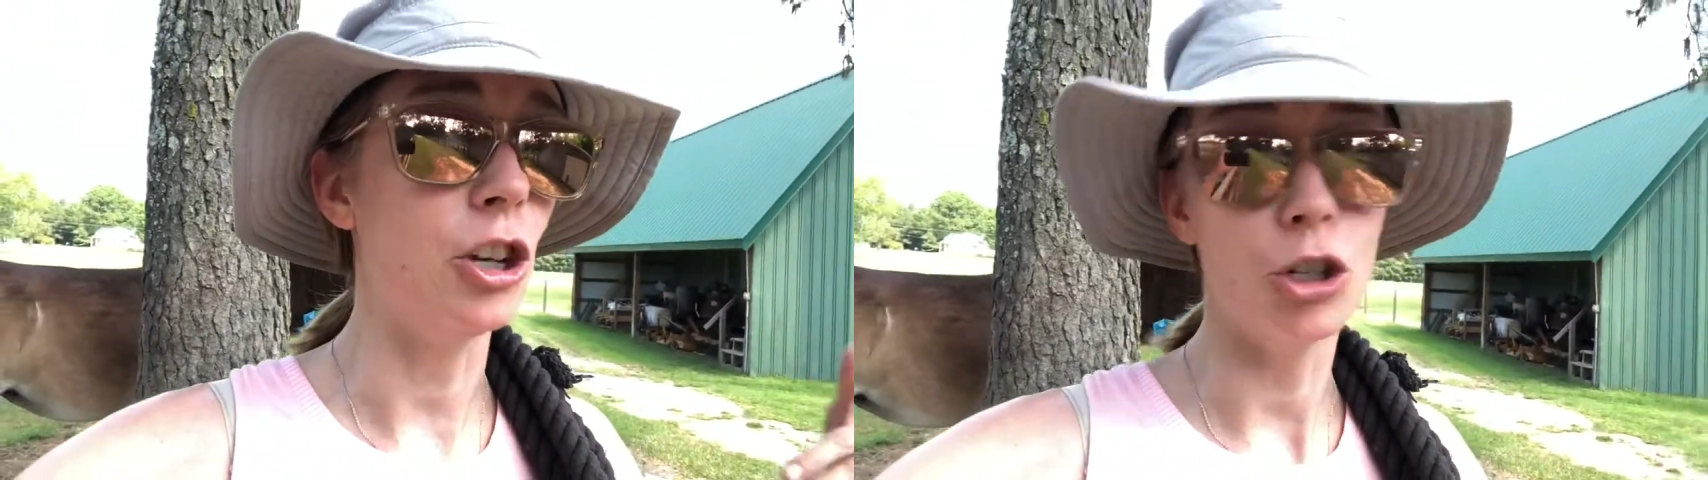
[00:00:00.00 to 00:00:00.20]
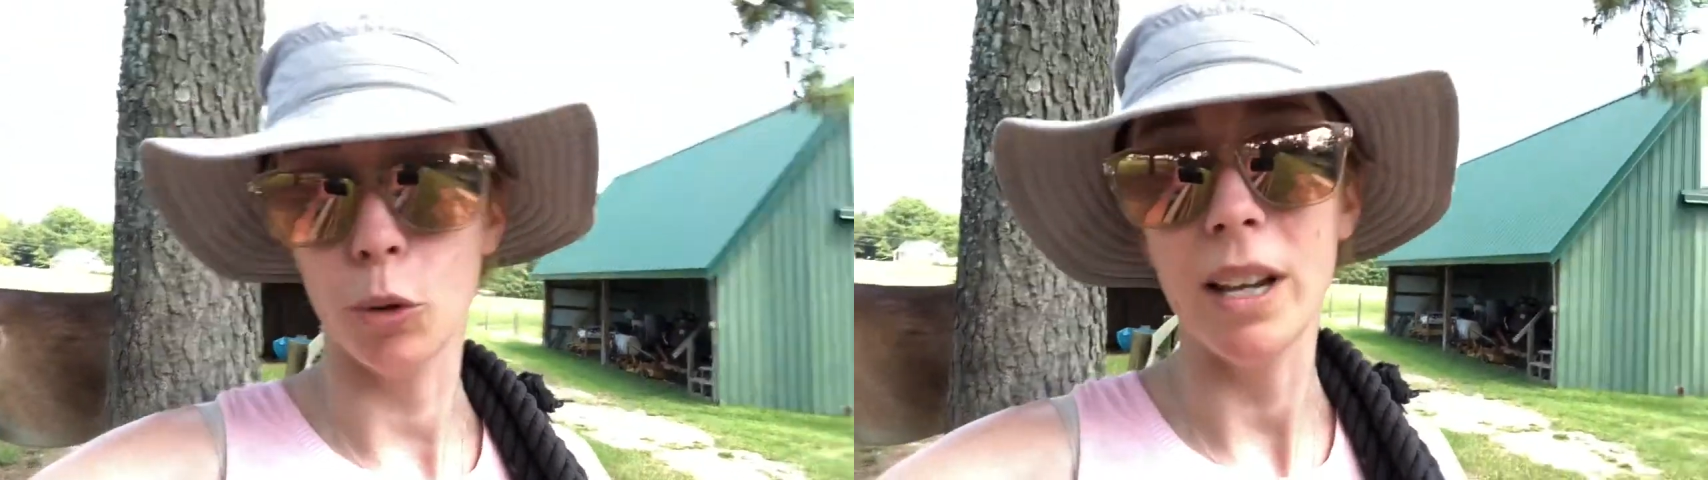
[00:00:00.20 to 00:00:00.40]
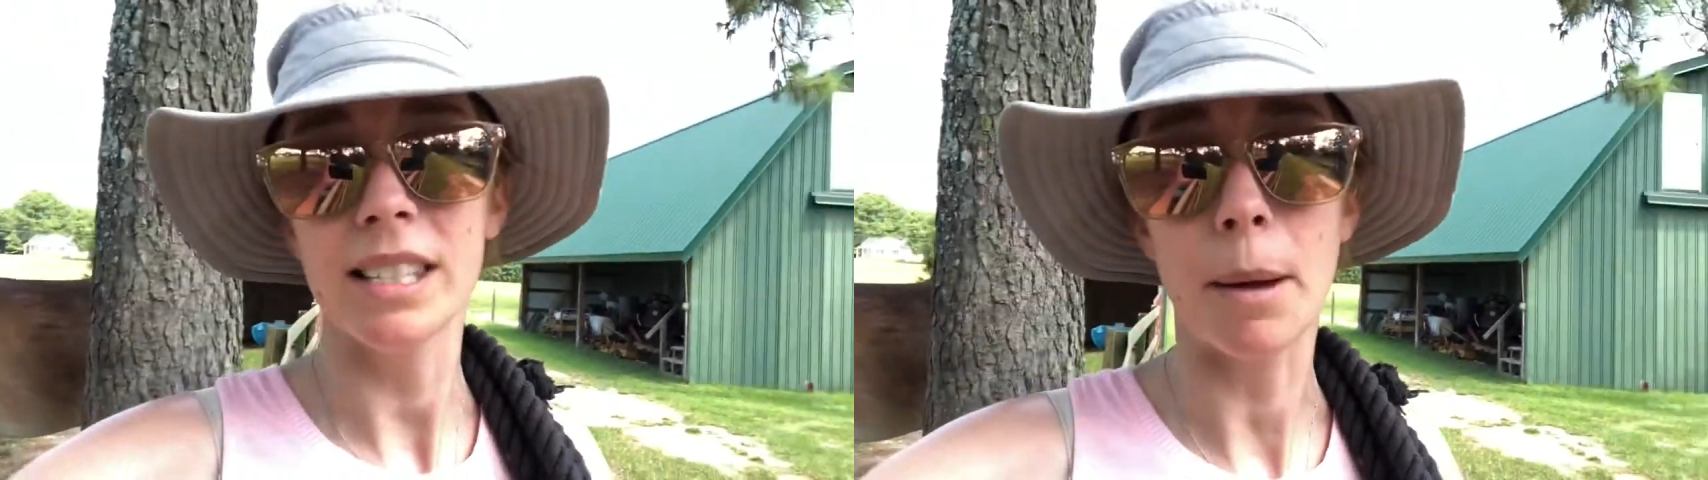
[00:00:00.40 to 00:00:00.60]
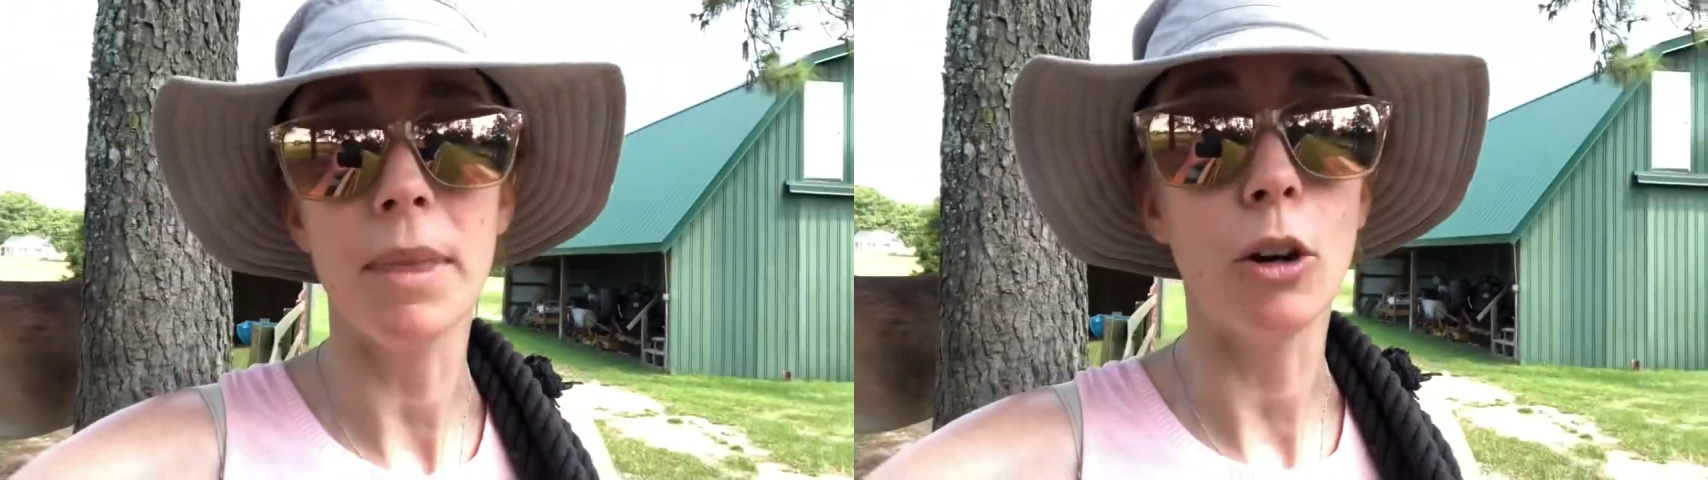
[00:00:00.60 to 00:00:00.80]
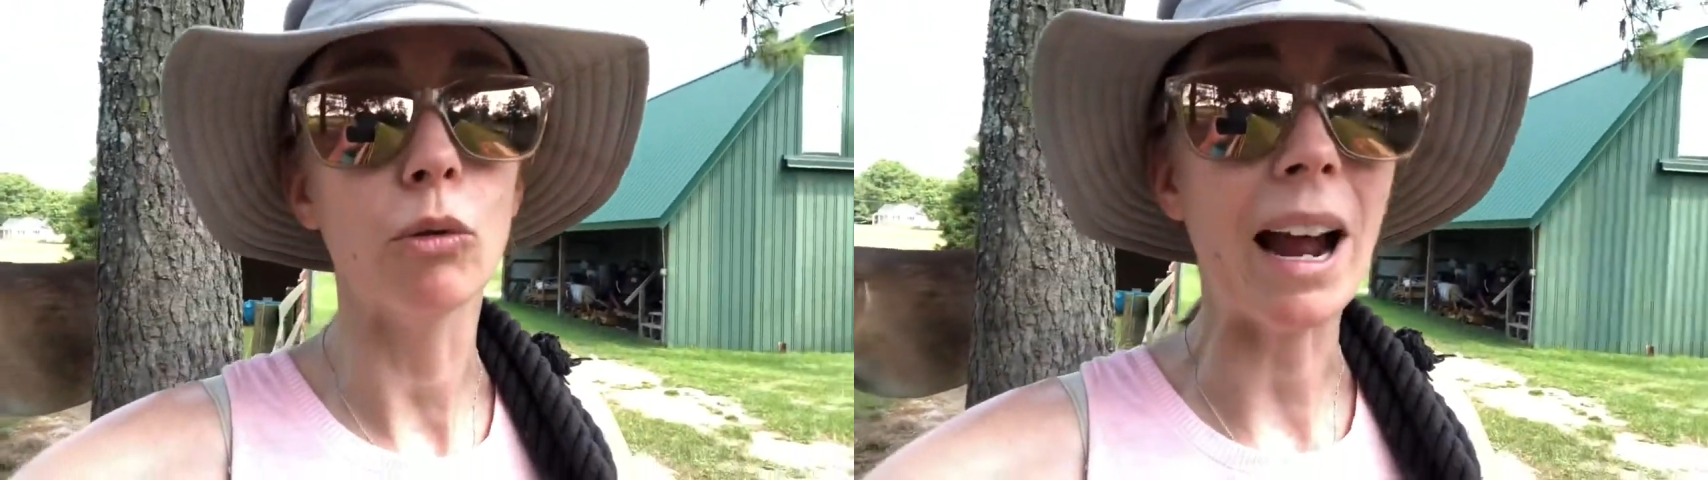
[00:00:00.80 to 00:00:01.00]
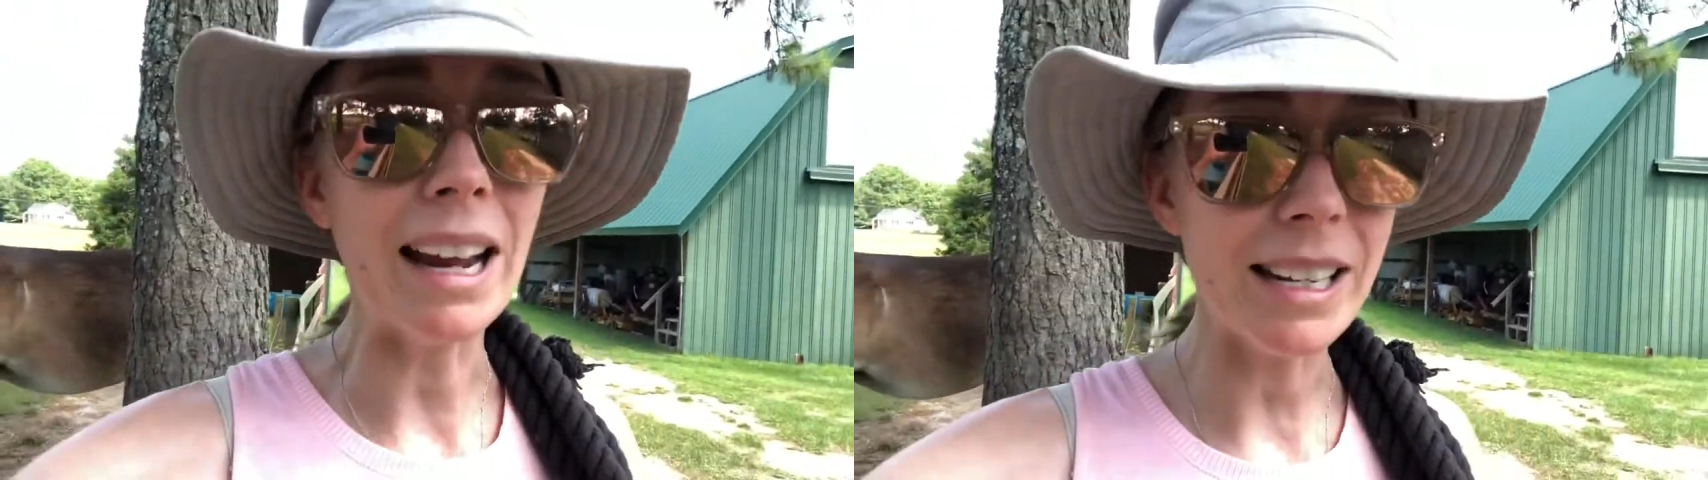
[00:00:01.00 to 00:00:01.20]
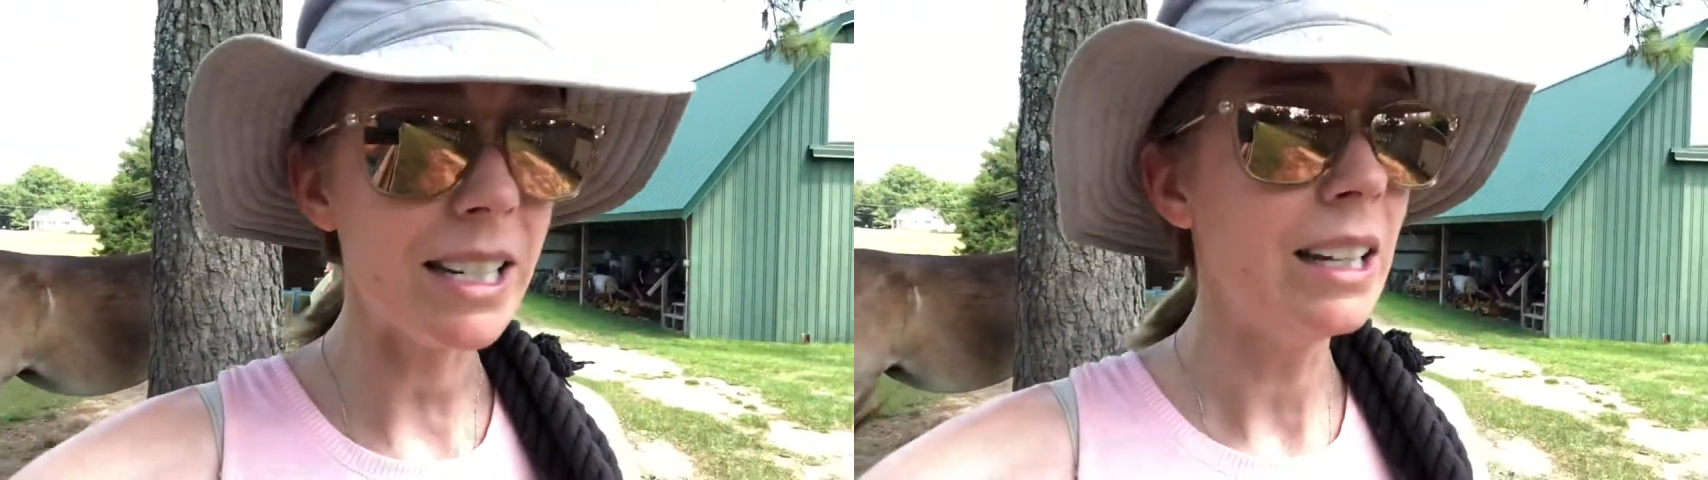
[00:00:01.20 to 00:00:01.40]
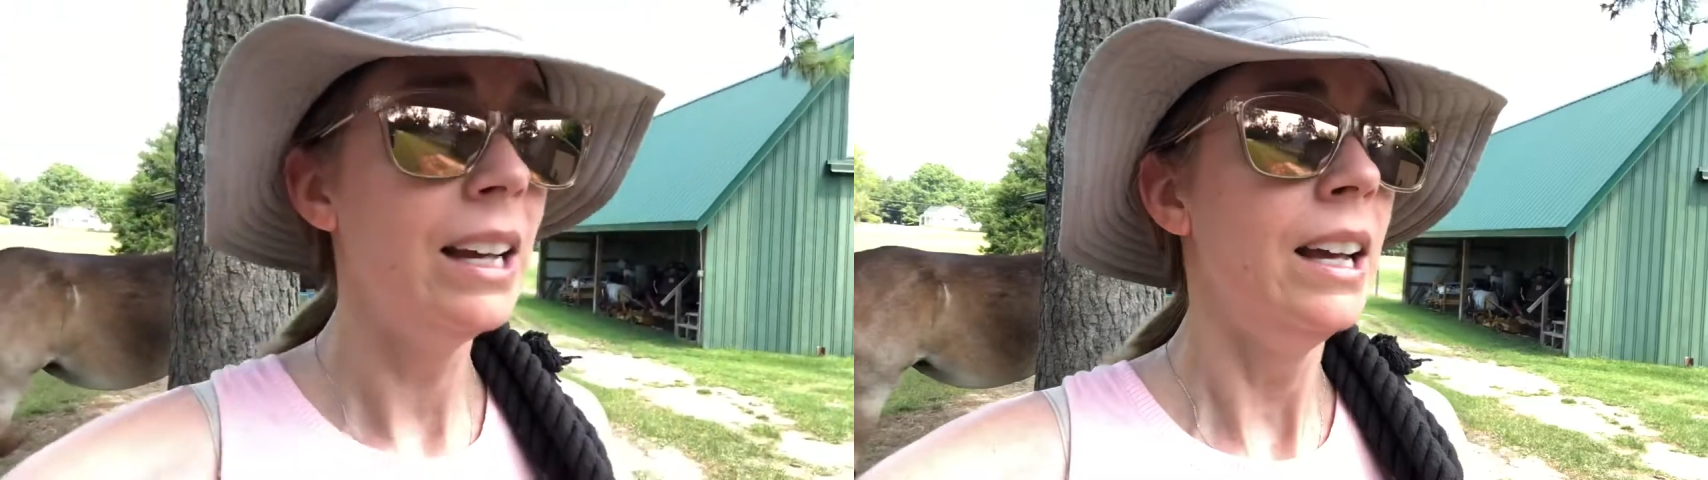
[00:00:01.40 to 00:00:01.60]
you're doing something right,